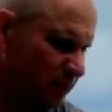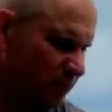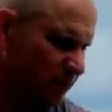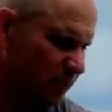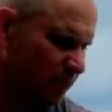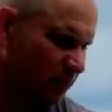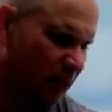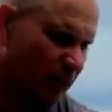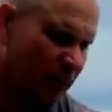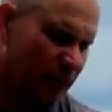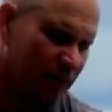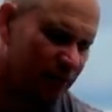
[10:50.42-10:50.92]
So
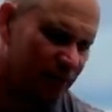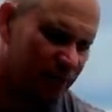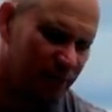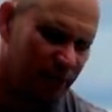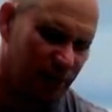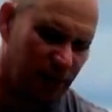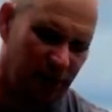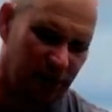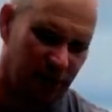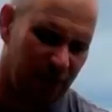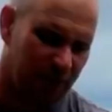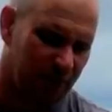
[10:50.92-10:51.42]
I
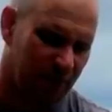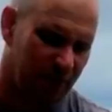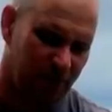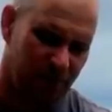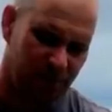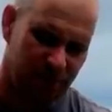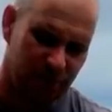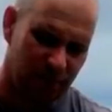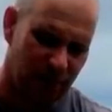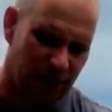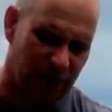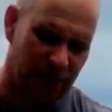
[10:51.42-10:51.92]
don't
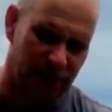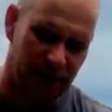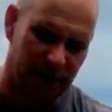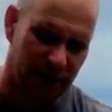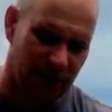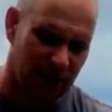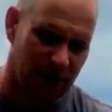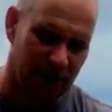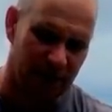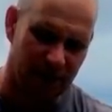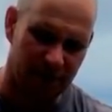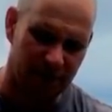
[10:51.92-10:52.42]
know. I ain't
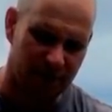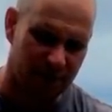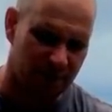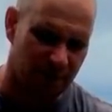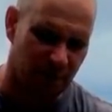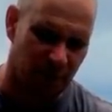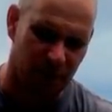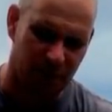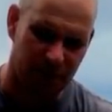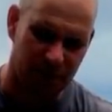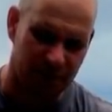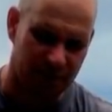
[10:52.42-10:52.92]
got nothing
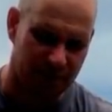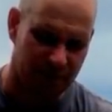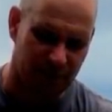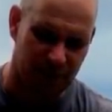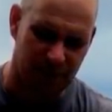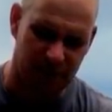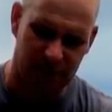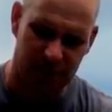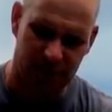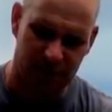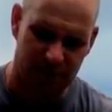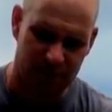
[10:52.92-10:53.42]
smart to
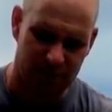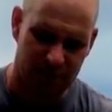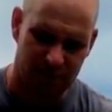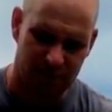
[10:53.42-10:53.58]
say.